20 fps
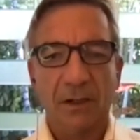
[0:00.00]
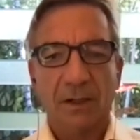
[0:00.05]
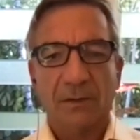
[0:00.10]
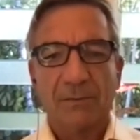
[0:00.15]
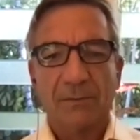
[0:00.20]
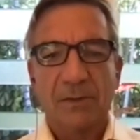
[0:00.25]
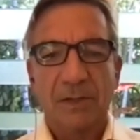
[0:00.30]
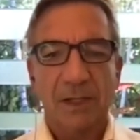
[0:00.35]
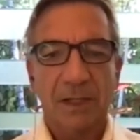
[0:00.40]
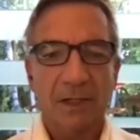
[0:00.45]

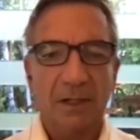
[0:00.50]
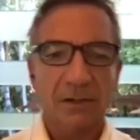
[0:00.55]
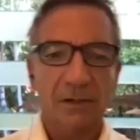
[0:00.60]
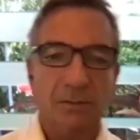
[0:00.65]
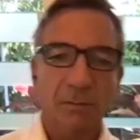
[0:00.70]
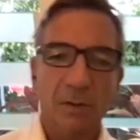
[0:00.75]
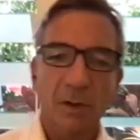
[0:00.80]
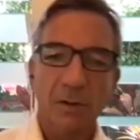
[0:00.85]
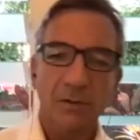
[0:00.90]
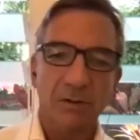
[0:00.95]
in its
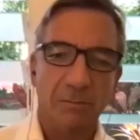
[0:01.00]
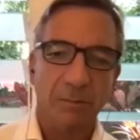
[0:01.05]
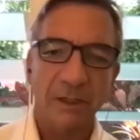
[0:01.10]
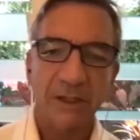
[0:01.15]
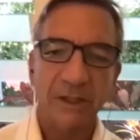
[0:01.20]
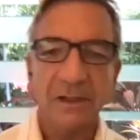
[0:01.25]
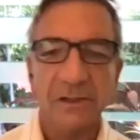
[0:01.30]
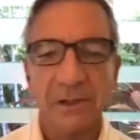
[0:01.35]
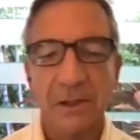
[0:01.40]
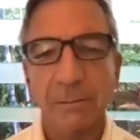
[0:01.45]
most
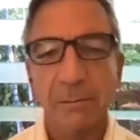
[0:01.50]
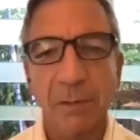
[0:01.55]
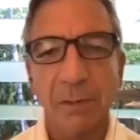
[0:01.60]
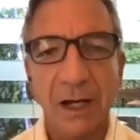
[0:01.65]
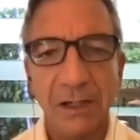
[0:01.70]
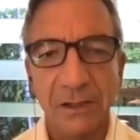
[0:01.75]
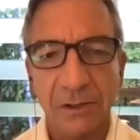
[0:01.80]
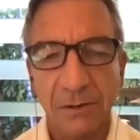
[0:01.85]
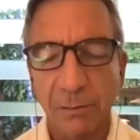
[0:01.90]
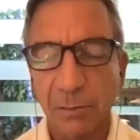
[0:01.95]
pleasing
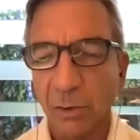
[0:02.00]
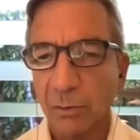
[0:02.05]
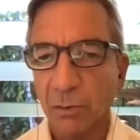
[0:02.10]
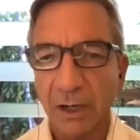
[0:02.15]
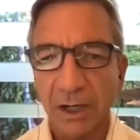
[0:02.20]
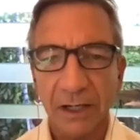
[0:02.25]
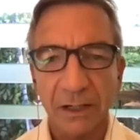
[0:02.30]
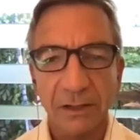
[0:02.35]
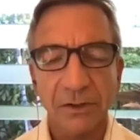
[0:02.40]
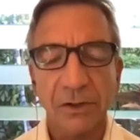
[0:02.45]
possible
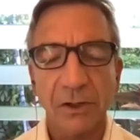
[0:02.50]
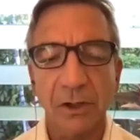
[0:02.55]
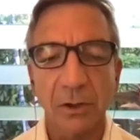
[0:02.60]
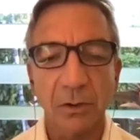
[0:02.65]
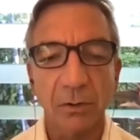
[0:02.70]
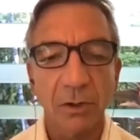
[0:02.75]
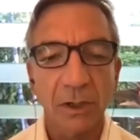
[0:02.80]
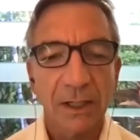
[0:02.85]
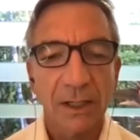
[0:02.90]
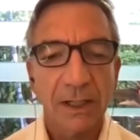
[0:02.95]
way. So
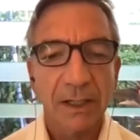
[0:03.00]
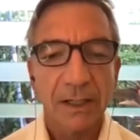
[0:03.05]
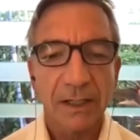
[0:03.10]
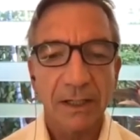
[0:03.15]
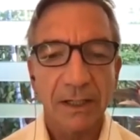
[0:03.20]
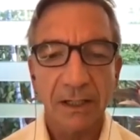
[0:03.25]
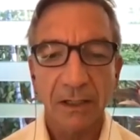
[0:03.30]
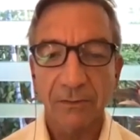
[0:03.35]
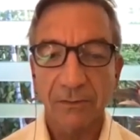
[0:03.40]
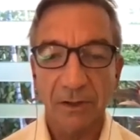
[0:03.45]

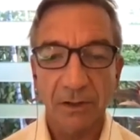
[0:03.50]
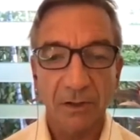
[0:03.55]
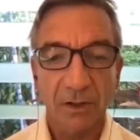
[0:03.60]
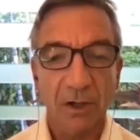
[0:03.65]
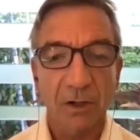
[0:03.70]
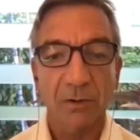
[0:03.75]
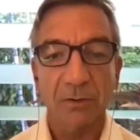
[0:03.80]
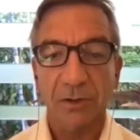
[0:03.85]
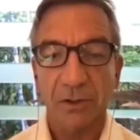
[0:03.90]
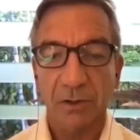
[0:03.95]
even
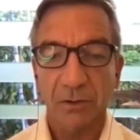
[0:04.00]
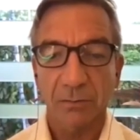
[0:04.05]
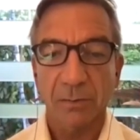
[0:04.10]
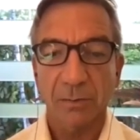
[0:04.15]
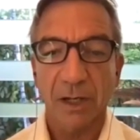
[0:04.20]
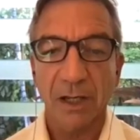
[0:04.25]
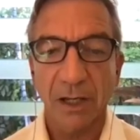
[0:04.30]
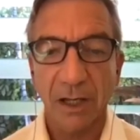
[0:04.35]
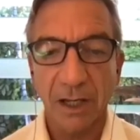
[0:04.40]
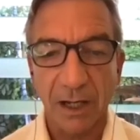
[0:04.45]
though you
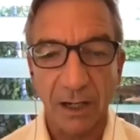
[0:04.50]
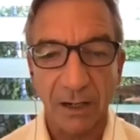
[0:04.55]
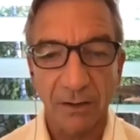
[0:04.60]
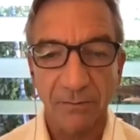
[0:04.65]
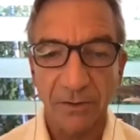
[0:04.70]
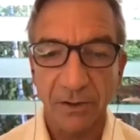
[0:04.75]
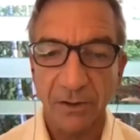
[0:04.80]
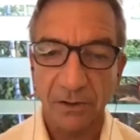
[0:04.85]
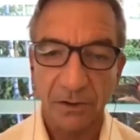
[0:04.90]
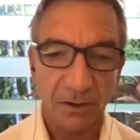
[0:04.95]
may have
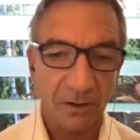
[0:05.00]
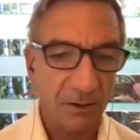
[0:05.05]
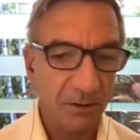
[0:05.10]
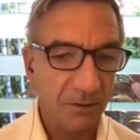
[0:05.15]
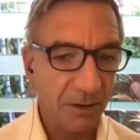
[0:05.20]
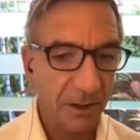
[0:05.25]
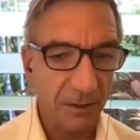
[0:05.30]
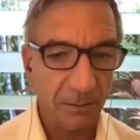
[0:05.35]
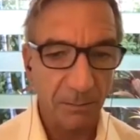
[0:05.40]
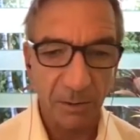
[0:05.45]
this
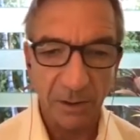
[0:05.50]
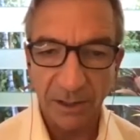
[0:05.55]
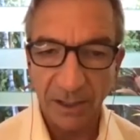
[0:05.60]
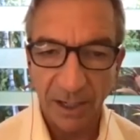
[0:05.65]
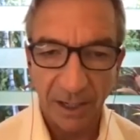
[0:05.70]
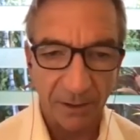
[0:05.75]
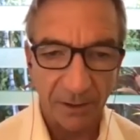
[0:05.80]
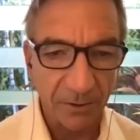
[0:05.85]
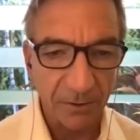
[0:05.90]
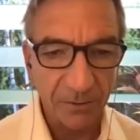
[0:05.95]
incredibly
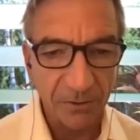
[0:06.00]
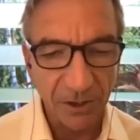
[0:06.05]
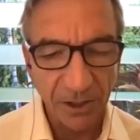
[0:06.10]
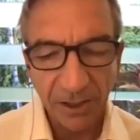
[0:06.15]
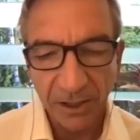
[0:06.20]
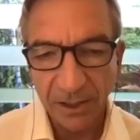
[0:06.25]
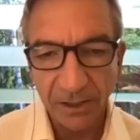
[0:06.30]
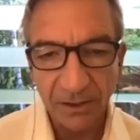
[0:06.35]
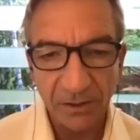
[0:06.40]
heterogeneous